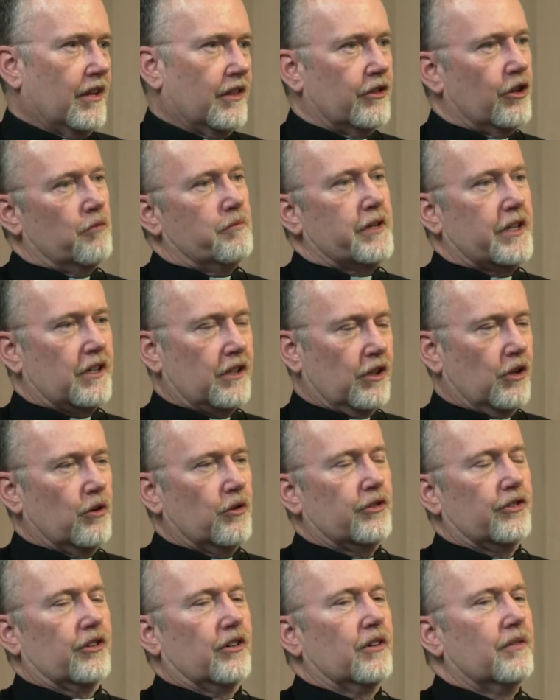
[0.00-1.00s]
there'll be
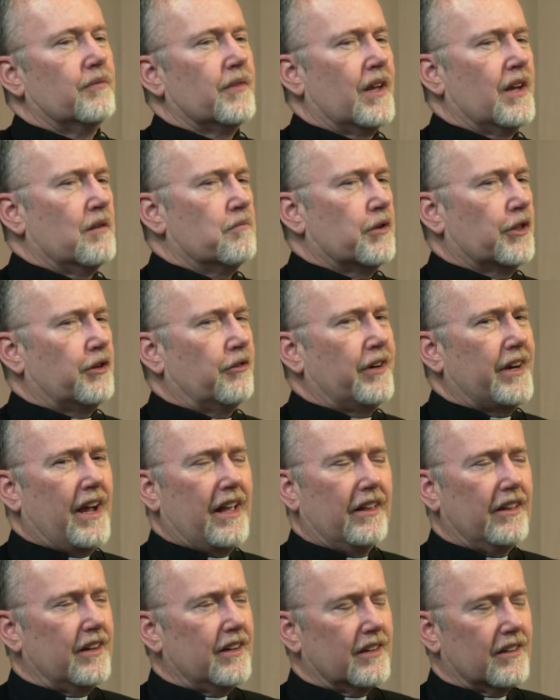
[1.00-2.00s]
closure. But the
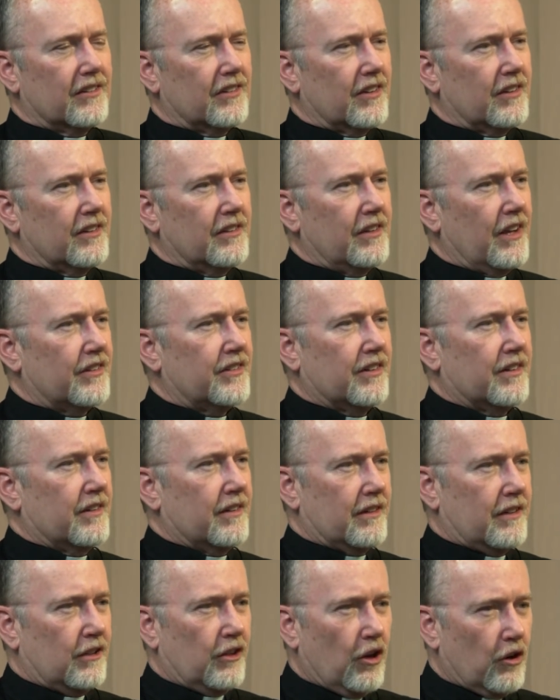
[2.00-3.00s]
reality is it
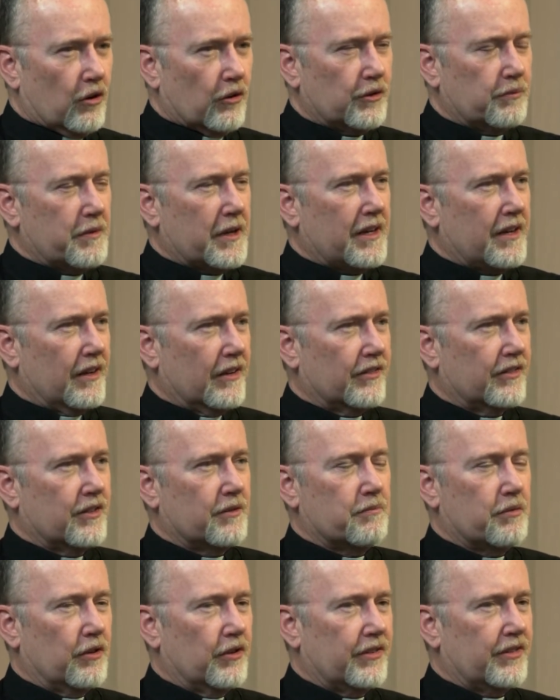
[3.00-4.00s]
doesn't close because
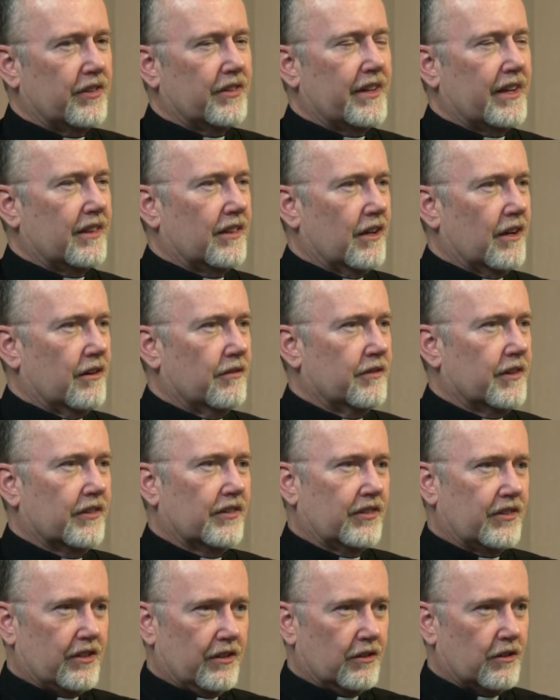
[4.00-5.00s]
the person they love is
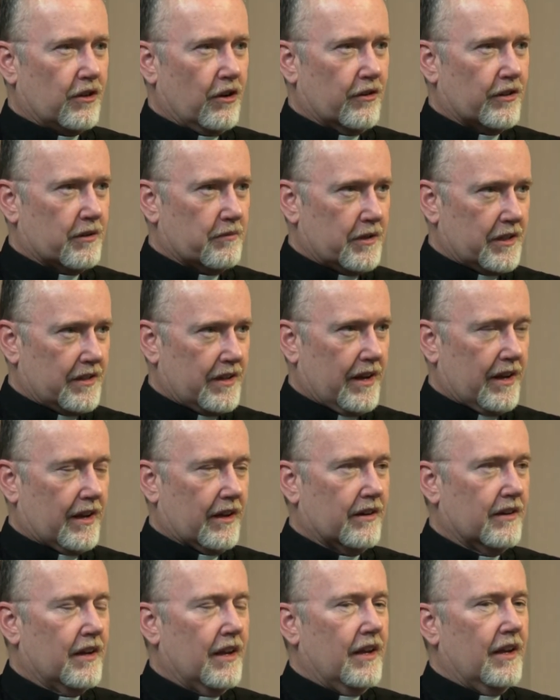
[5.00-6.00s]
still going to be
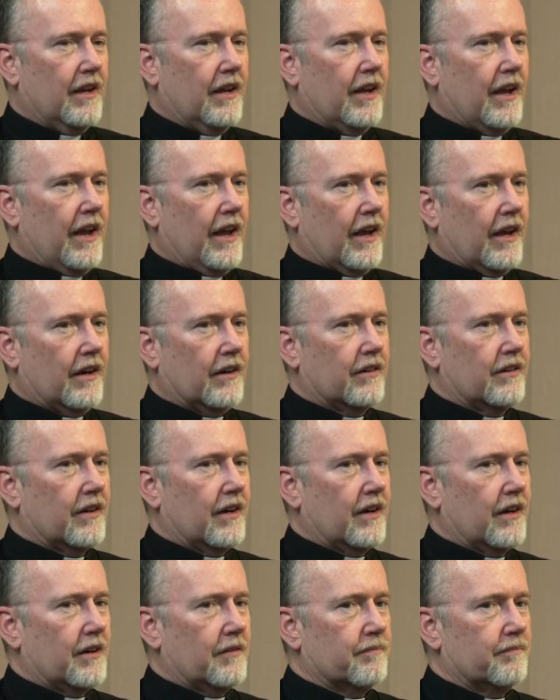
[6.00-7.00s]
dead. And
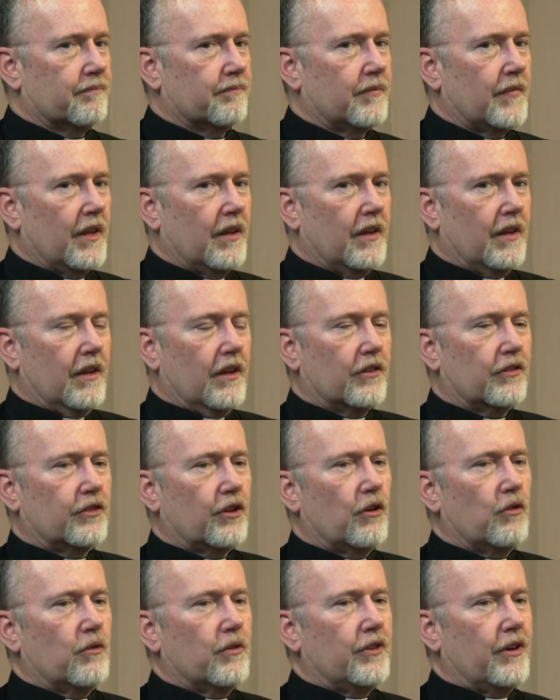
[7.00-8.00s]

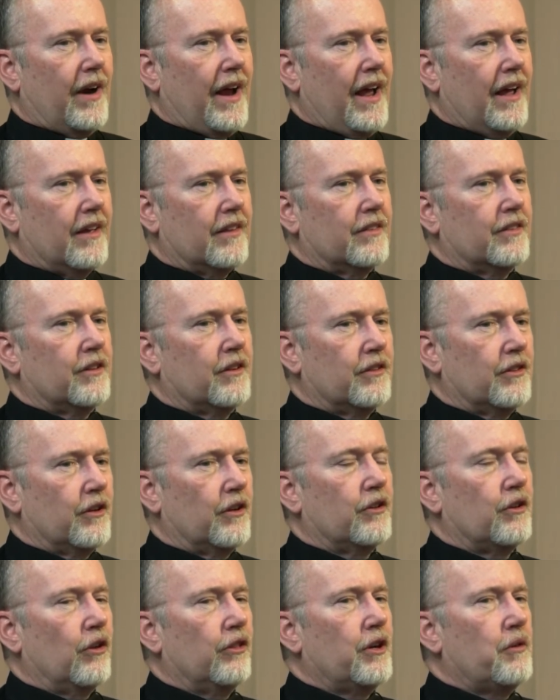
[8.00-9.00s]
so
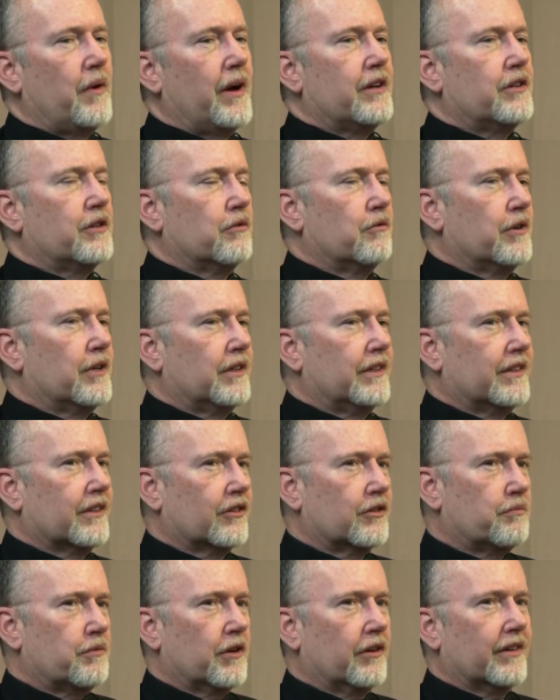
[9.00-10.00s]
the only way to really
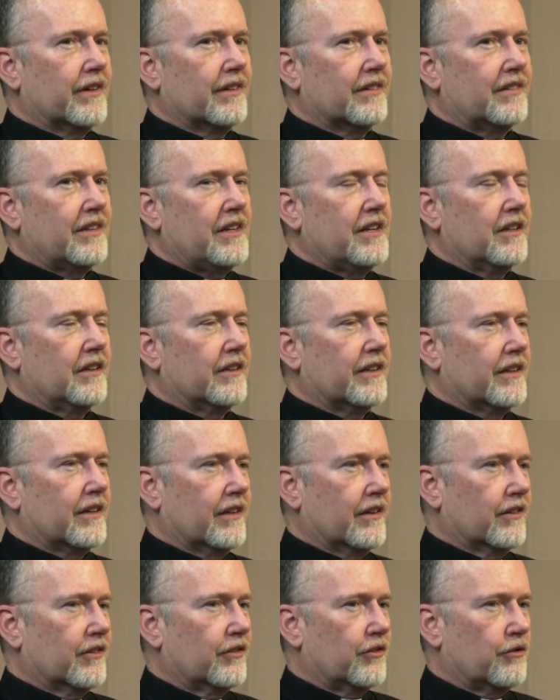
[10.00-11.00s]
experience healing
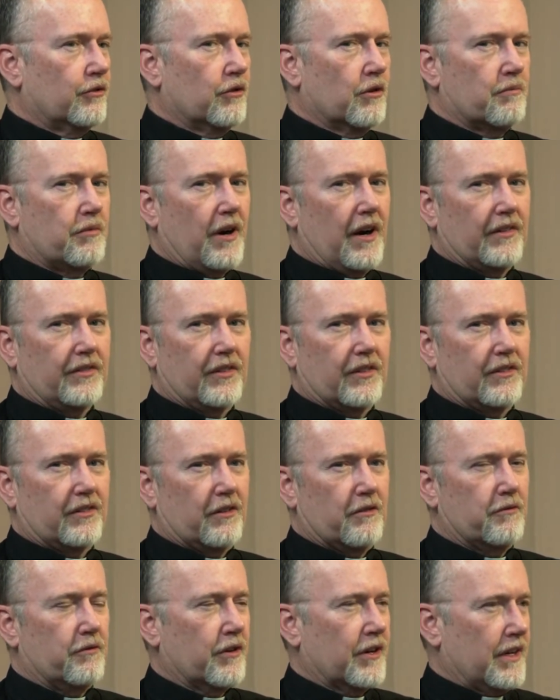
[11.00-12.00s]
is through a process
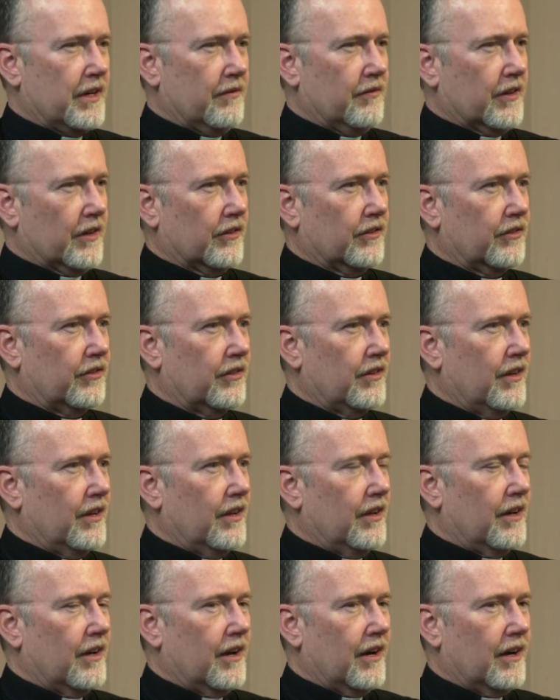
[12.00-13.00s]
of forgiveness.
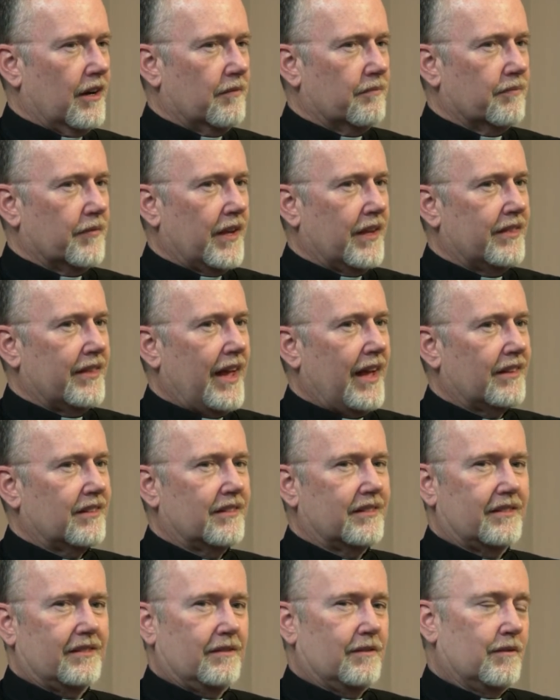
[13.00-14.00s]
And that
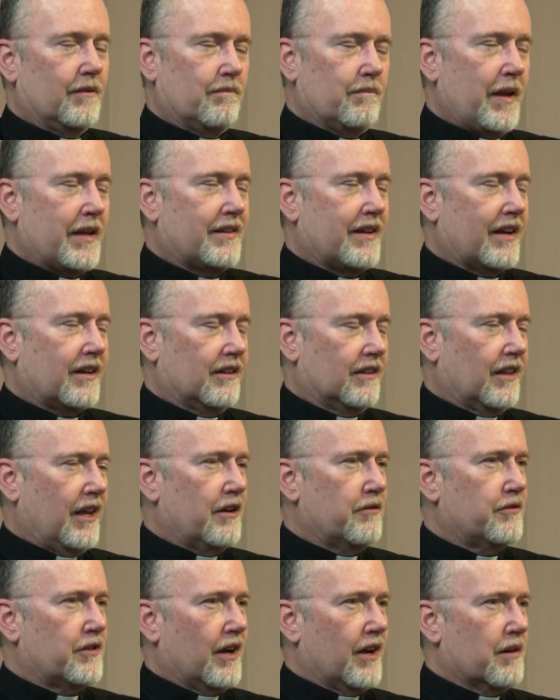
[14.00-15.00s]
may take a
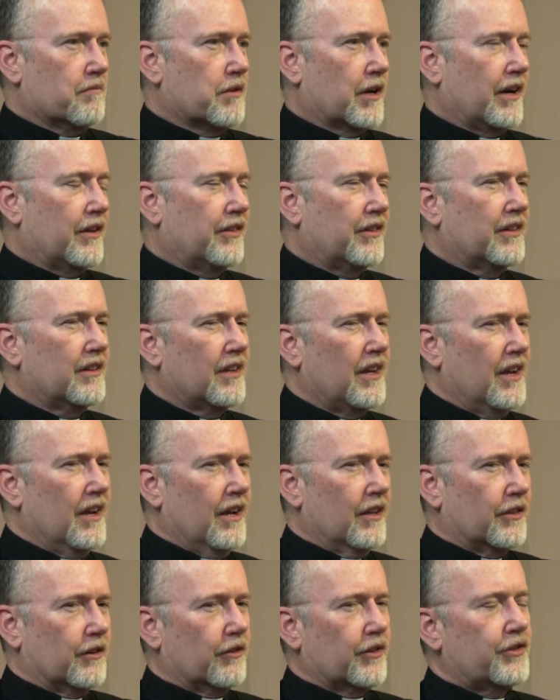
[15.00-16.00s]
lifetime, but I think
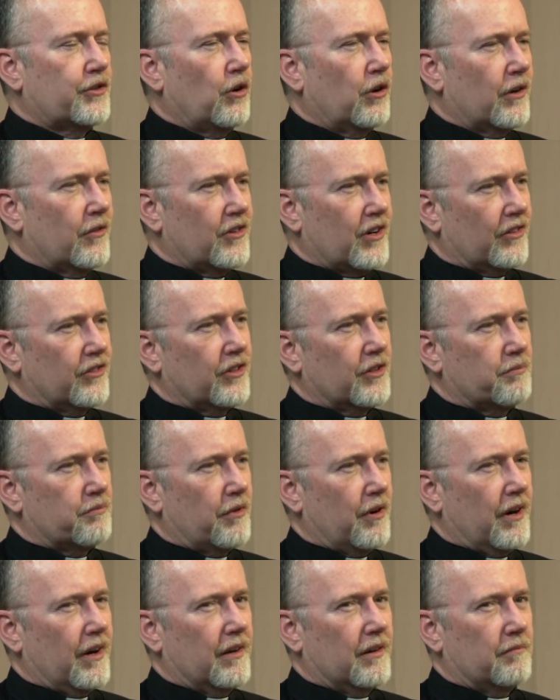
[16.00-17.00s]
the restorative justice
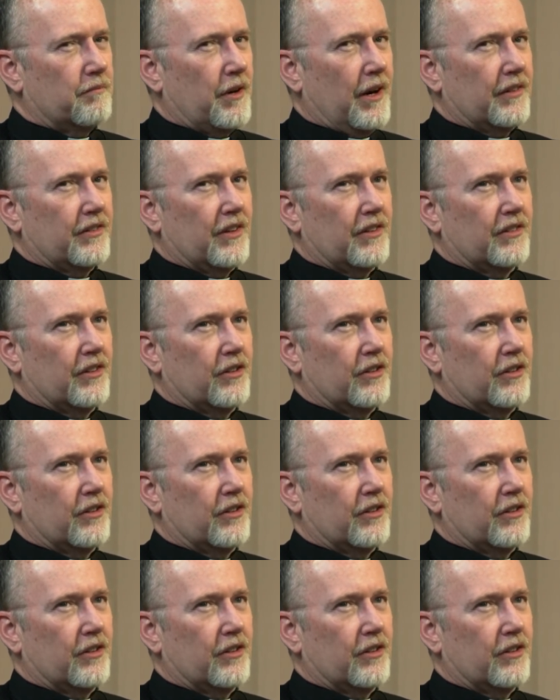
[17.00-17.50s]
process